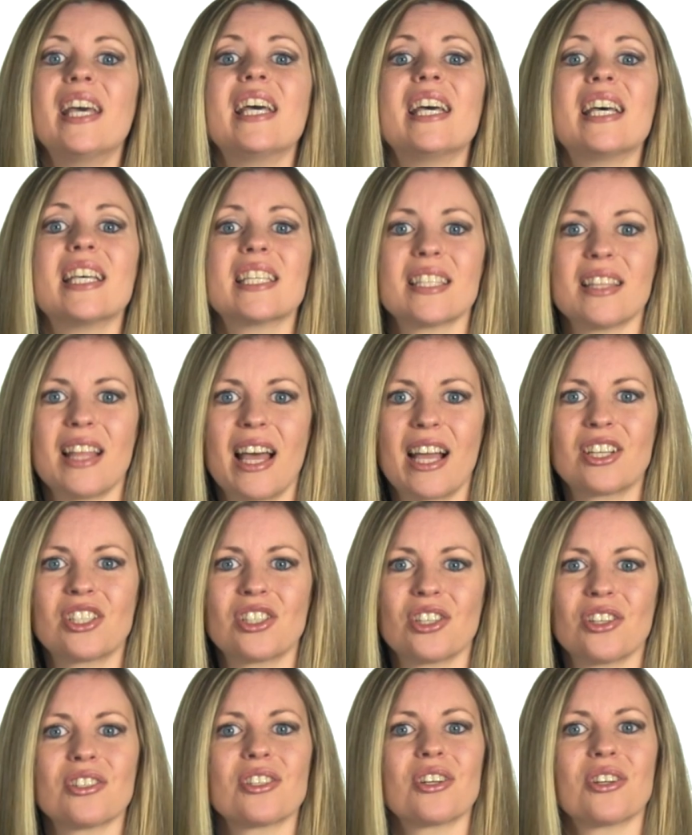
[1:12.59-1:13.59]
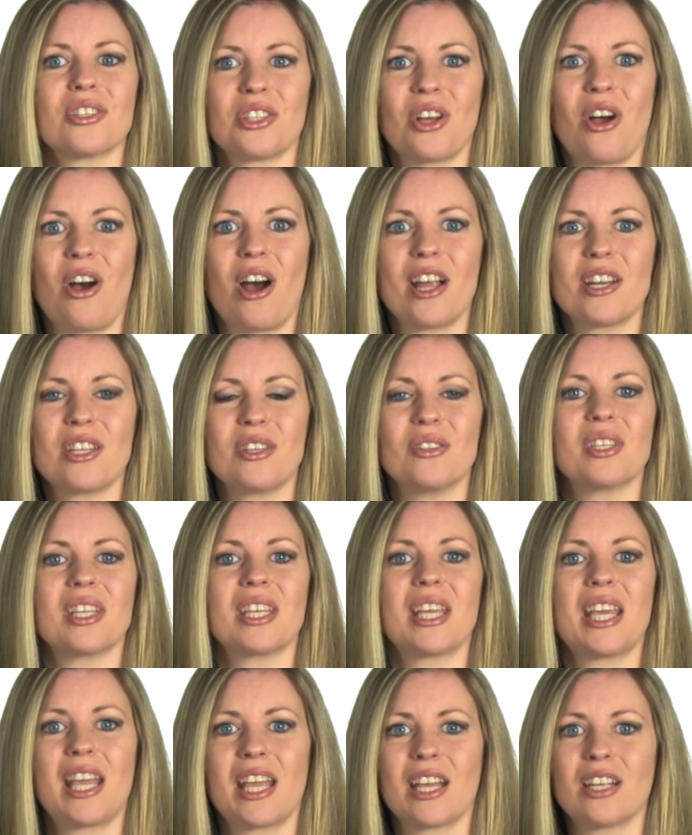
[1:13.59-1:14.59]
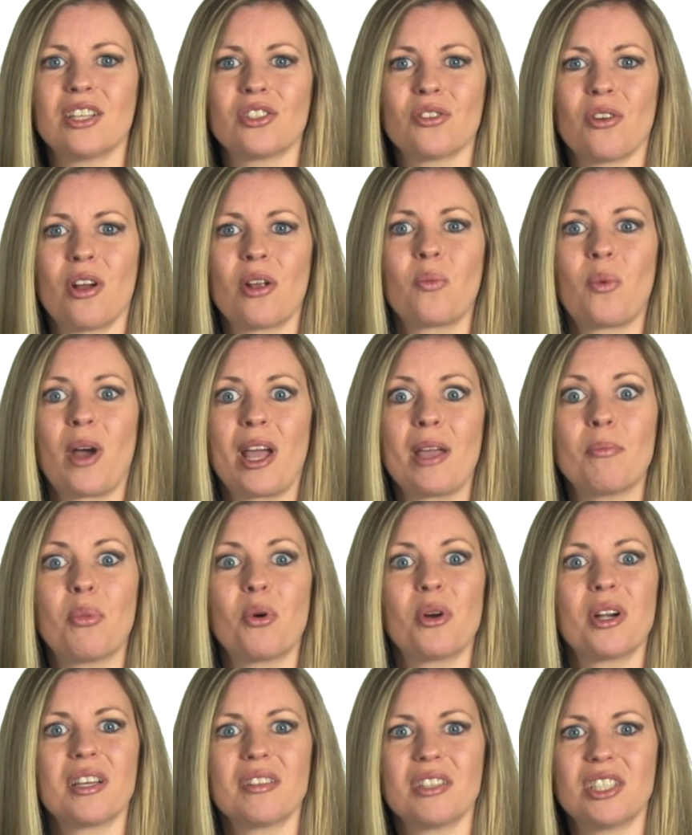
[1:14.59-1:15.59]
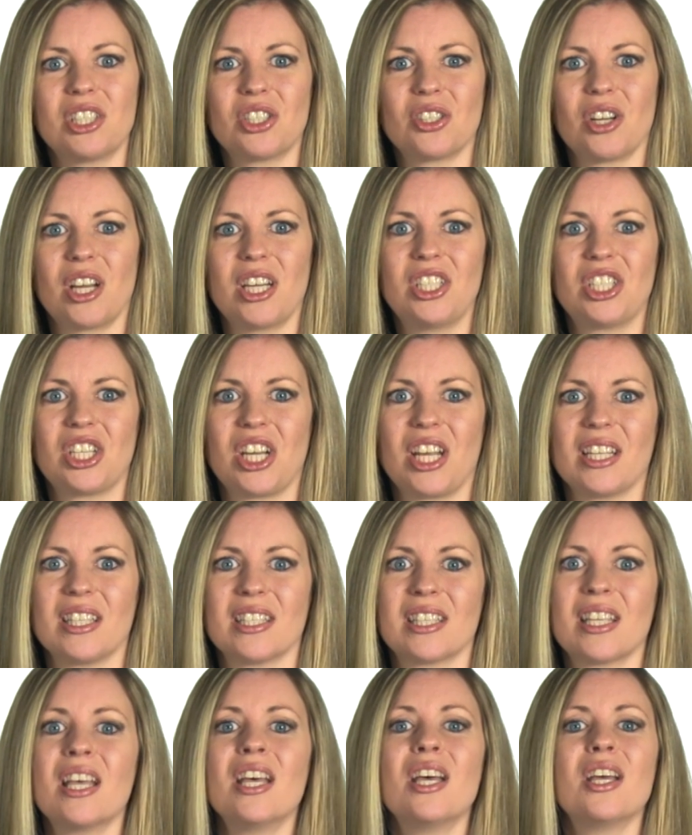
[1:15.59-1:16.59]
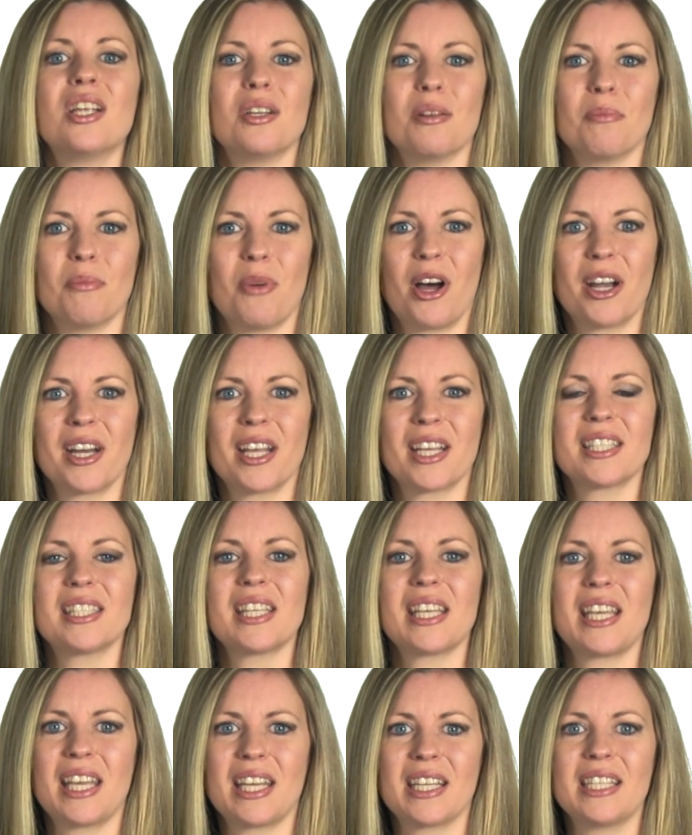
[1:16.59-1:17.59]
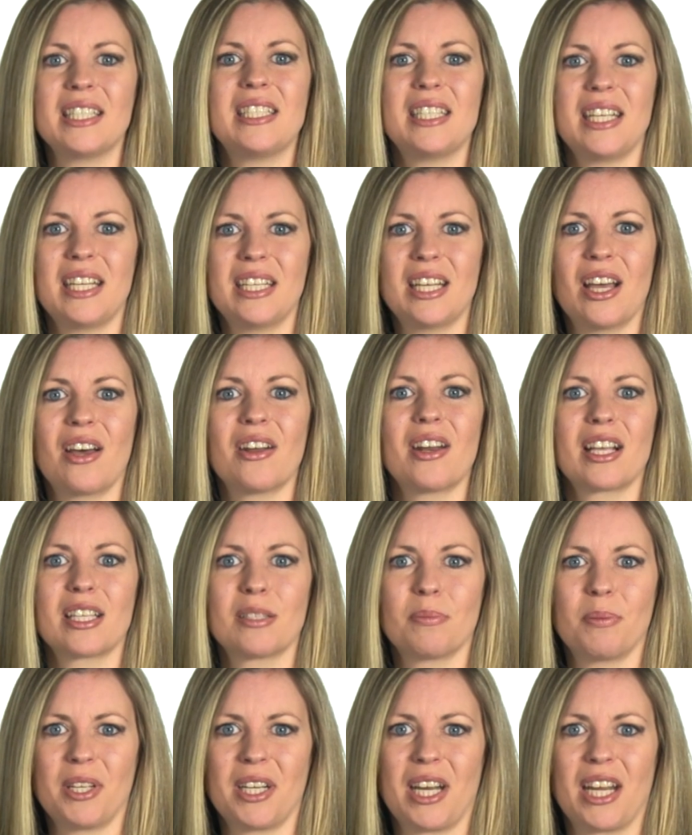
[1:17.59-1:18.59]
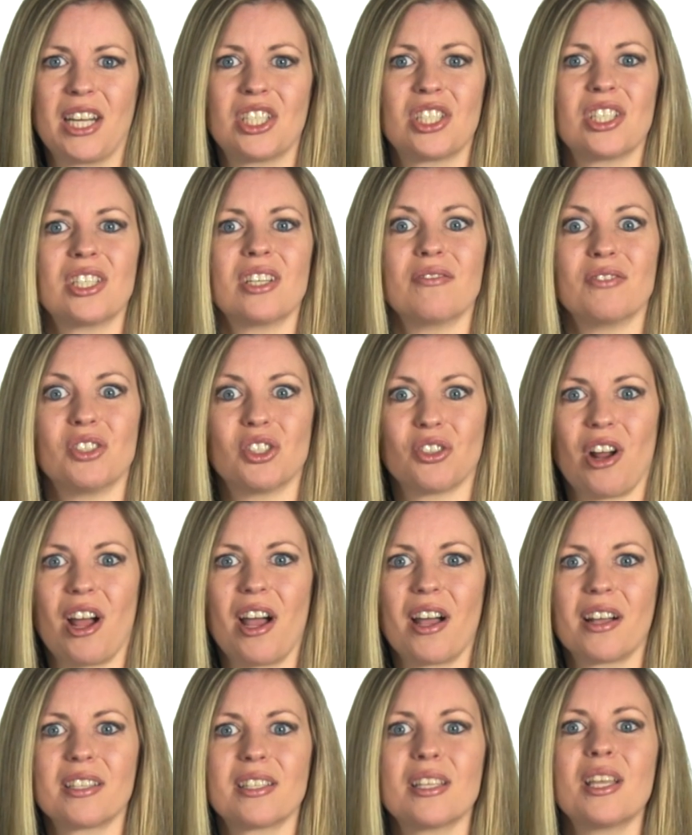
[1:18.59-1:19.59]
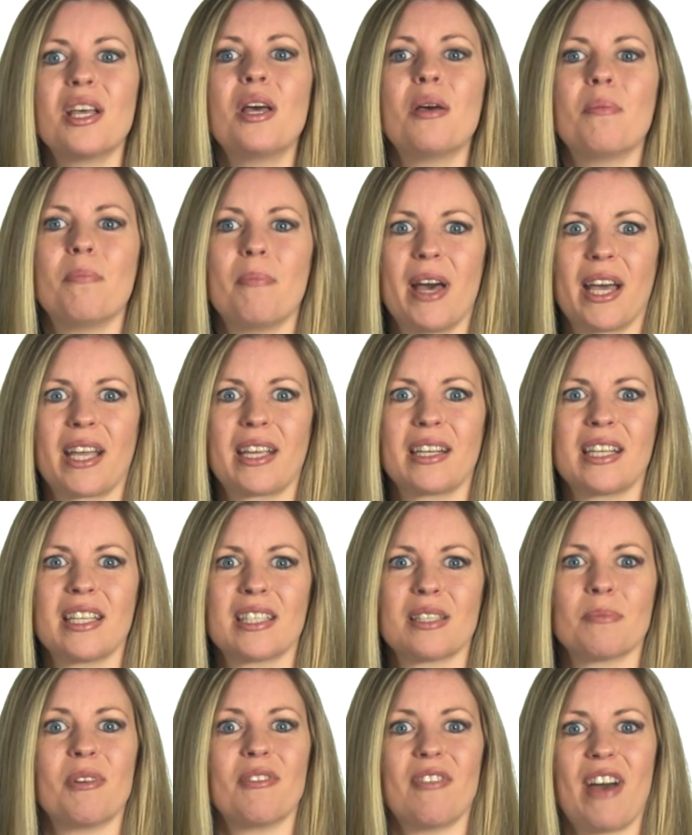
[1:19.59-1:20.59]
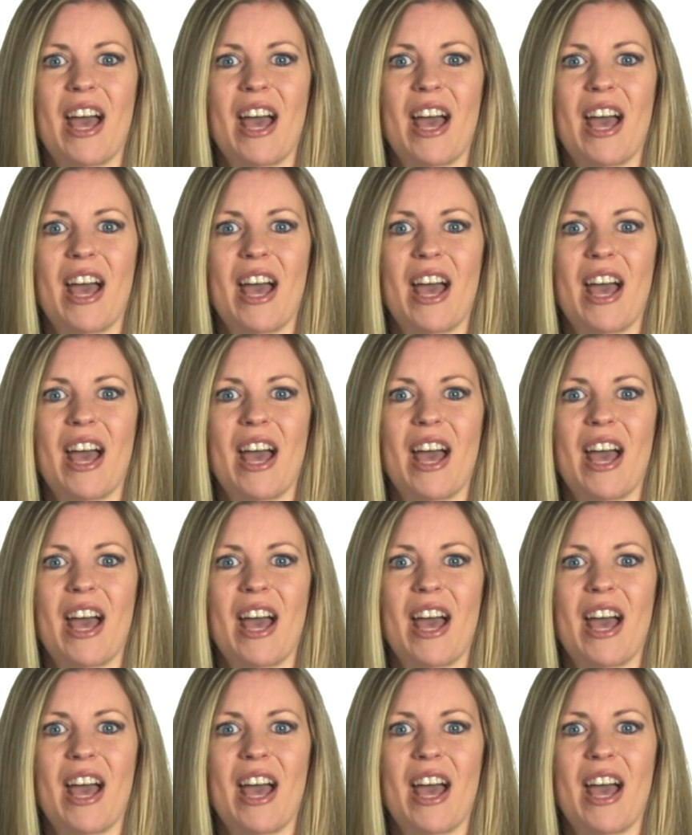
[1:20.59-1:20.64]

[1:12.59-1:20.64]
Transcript: His lectures are taught using hand drawn whiteboard illustrations, mnemonics, and detailed explanation of drugs, mechanism of